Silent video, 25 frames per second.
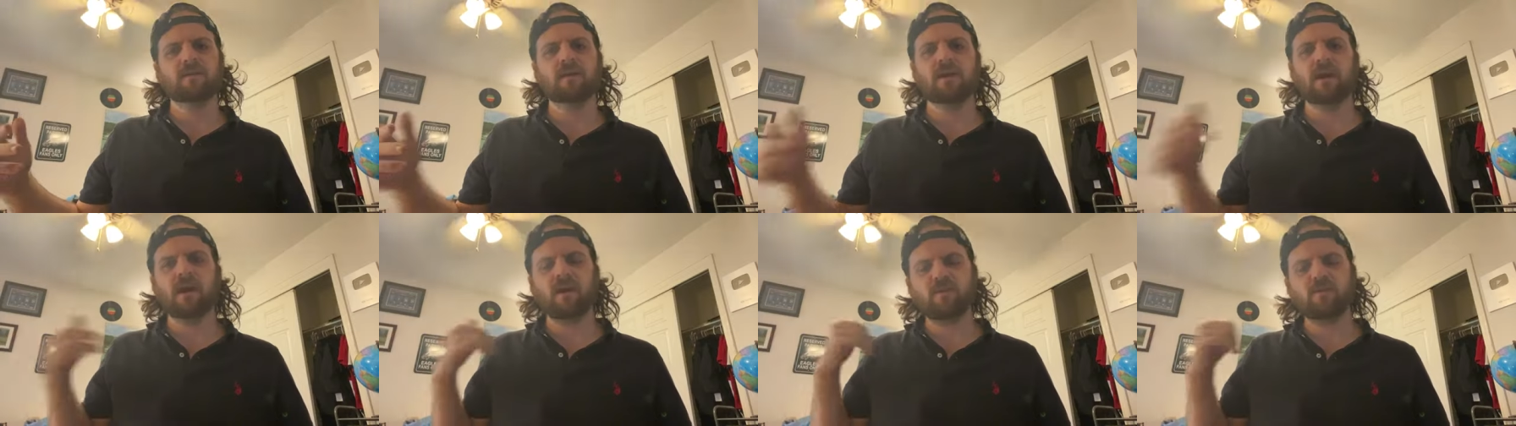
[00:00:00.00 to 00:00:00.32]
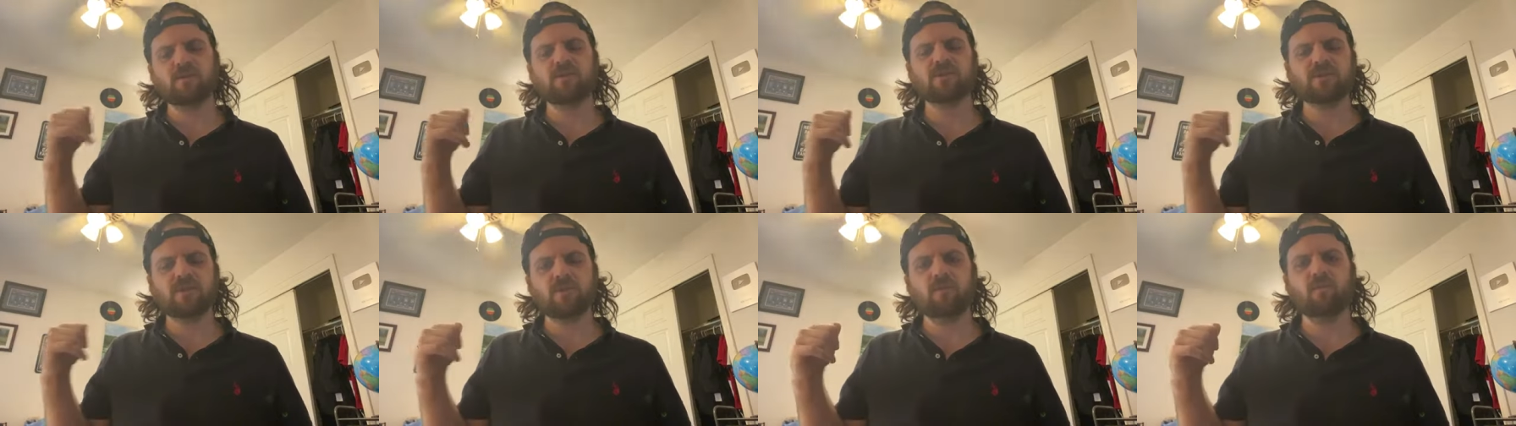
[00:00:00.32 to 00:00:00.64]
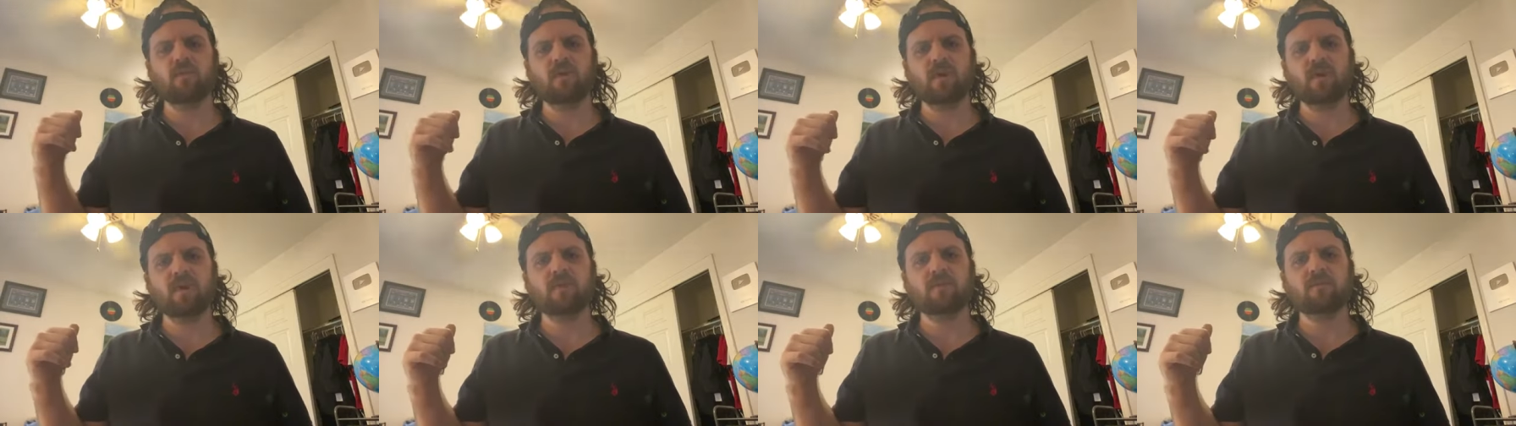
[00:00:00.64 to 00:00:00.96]
I was the
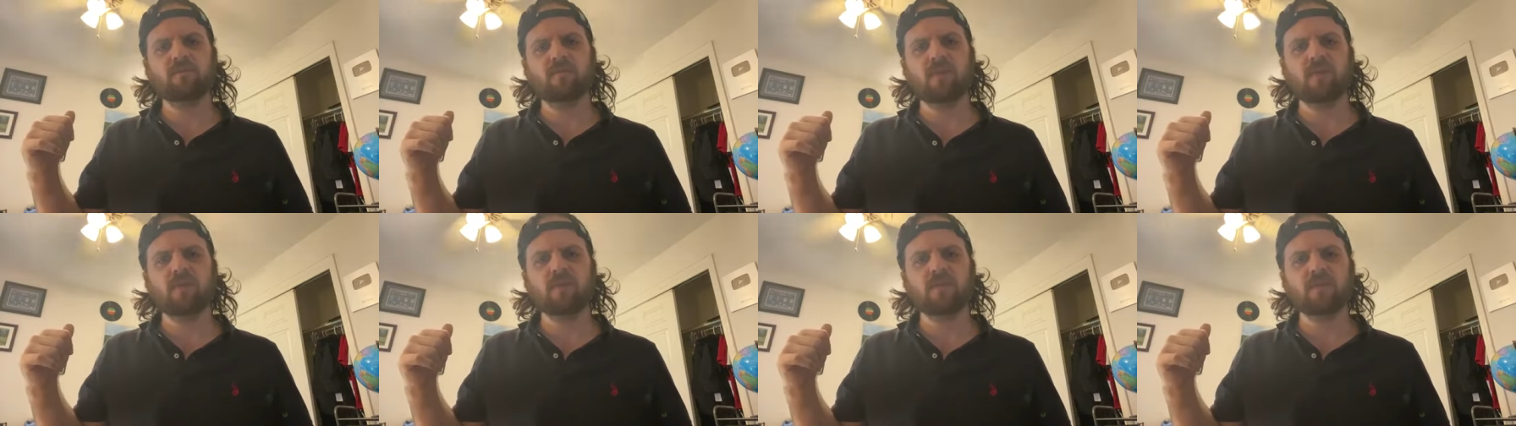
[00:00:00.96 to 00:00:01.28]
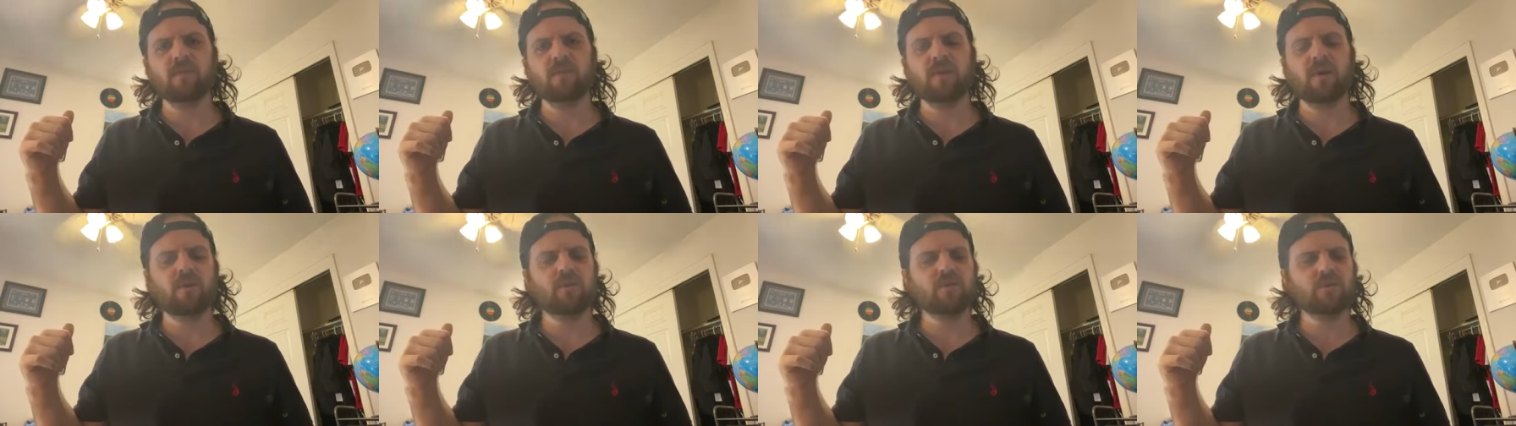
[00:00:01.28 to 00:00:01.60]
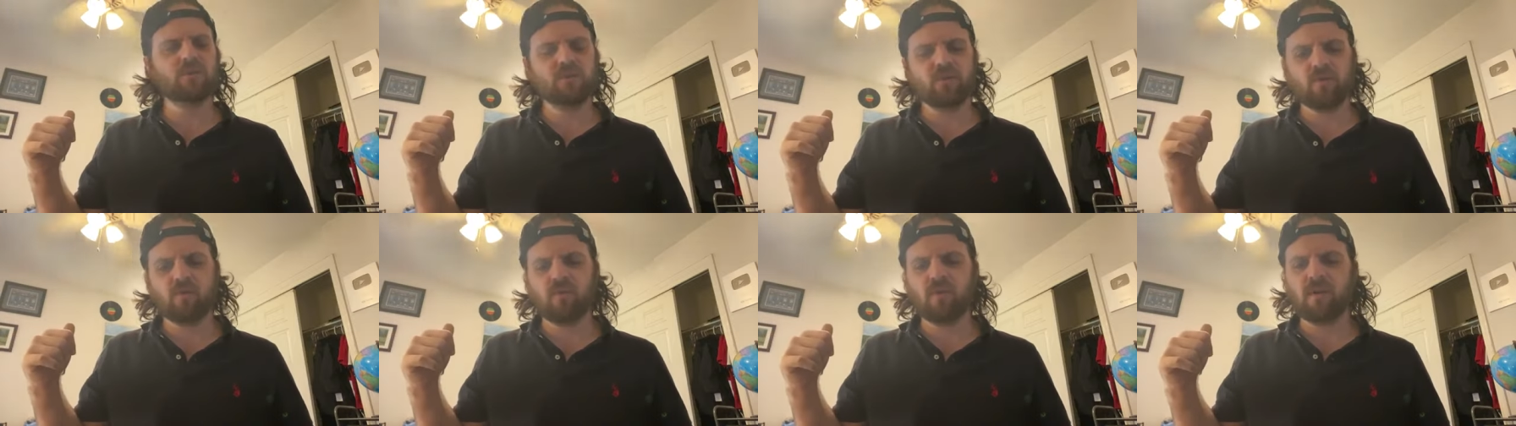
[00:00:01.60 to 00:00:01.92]
one, brother. I
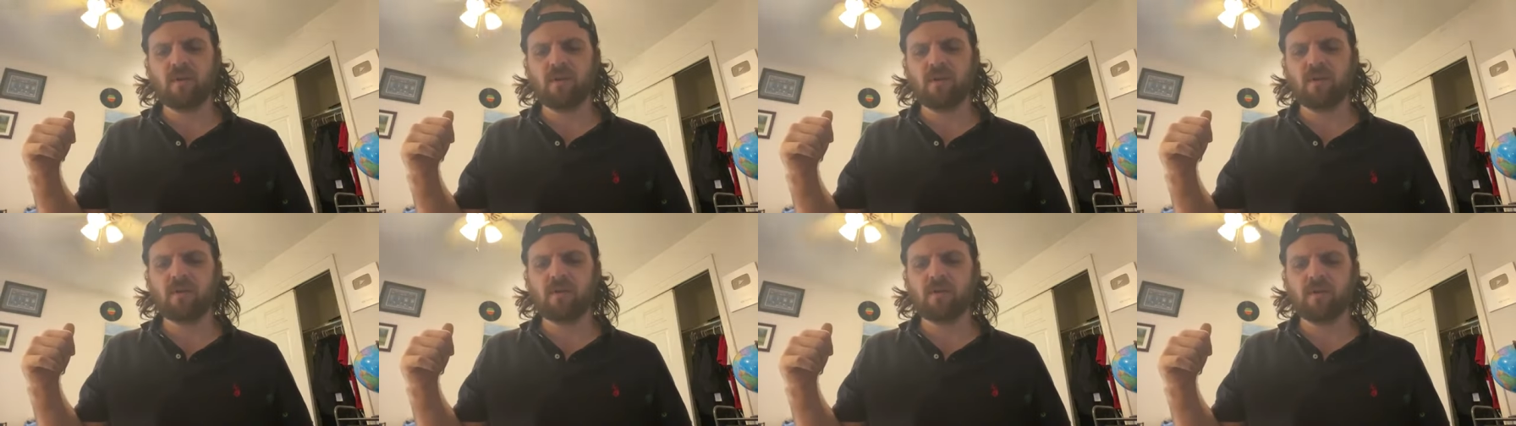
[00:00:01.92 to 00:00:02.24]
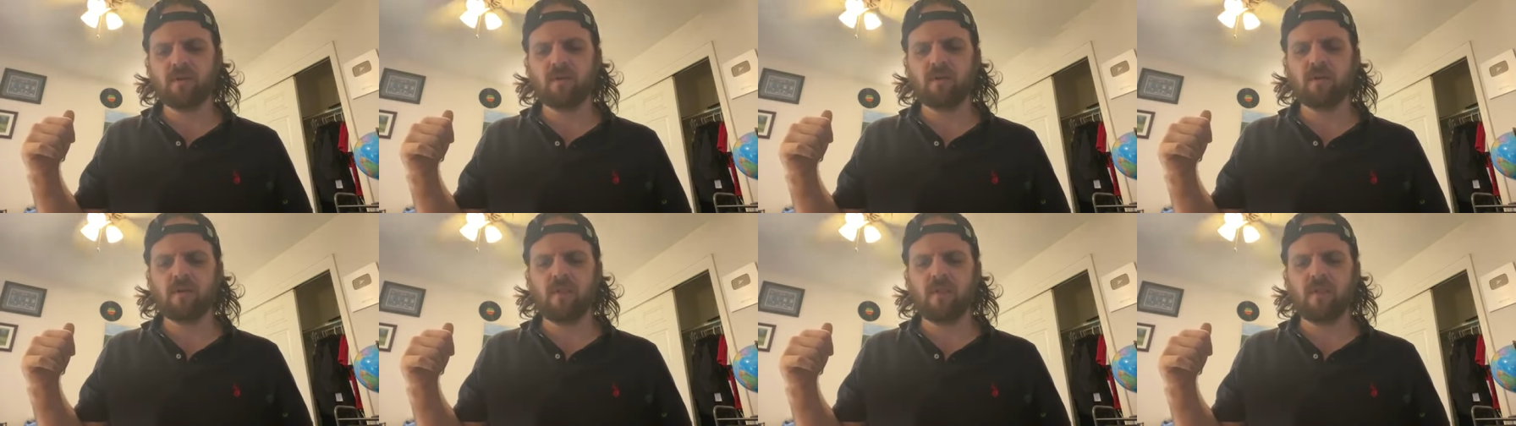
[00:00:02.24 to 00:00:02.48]
was the one.